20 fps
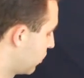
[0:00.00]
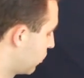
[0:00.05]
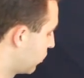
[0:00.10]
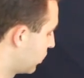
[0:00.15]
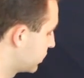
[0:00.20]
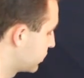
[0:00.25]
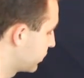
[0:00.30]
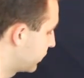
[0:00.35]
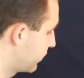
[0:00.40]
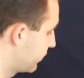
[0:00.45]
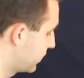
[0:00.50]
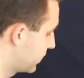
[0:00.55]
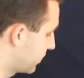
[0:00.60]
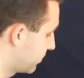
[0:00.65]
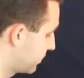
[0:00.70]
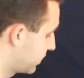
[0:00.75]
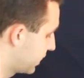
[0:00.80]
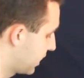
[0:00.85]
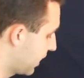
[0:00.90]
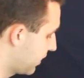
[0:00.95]
Once we fit
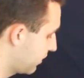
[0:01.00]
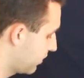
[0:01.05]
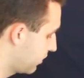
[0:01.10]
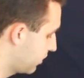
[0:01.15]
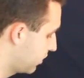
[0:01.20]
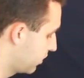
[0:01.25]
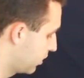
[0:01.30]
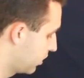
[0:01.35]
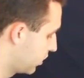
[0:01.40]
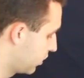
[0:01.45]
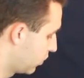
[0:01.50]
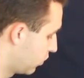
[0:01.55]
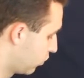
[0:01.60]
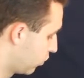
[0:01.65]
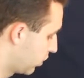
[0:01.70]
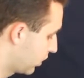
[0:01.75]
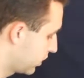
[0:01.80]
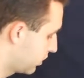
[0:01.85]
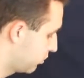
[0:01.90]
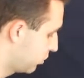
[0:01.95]
them together,
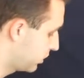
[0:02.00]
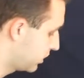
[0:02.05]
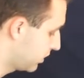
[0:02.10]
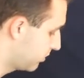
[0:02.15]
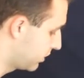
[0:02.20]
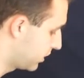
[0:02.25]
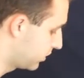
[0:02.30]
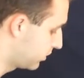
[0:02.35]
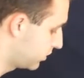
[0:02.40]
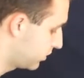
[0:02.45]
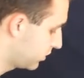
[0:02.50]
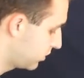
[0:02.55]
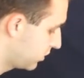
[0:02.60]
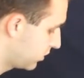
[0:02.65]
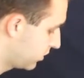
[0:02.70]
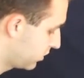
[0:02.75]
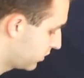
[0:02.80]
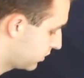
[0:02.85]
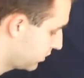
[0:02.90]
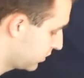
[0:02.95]
we're going to put them in
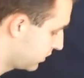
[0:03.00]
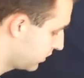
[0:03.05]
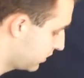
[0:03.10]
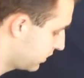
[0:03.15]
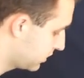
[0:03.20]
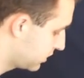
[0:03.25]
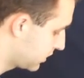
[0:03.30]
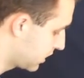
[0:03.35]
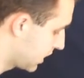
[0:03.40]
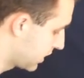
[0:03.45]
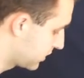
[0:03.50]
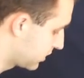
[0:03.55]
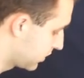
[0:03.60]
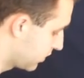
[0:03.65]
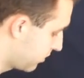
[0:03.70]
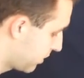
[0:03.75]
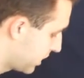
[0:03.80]
to the slots on the